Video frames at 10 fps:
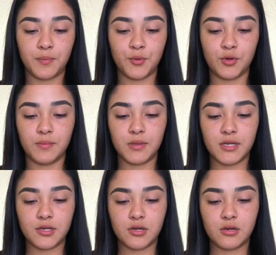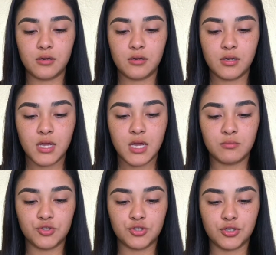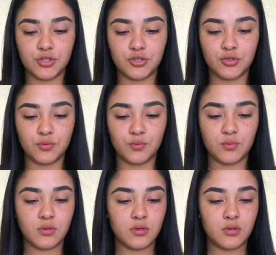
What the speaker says: beauty blender, just gonna do,